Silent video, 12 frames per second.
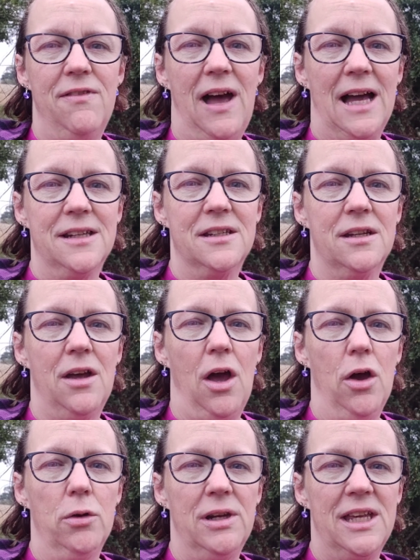VAT
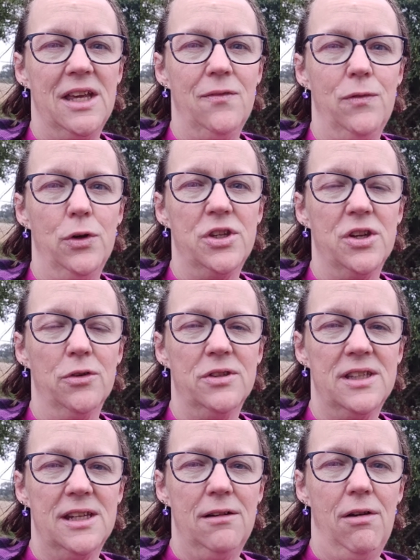only invoice
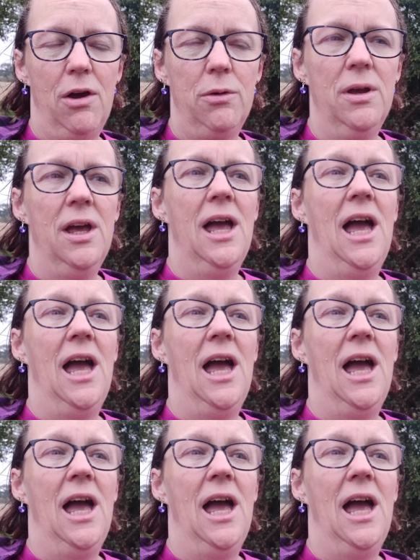on Xero,